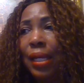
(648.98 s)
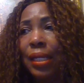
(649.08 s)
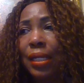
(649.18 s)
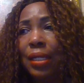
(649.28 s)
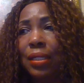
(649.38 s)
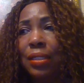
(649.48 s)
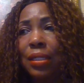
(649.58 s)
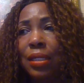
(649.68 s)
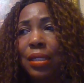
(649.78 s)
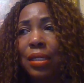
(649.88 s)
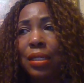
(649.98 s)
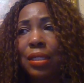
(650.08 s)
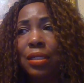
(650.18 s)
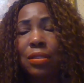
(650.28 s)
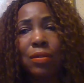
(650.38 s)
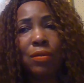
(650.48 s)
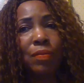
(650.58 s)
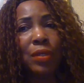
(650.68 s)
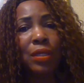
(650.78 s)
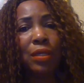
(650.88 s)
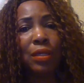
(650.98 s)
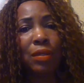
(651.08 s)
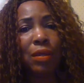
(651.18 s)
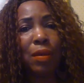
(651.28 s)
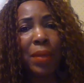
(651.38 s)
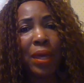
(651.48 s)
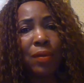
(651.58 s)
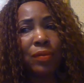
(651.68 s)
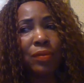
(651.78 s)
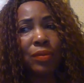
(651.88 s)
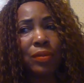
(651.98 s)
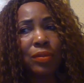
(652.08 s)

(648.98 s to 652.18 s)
And he told me about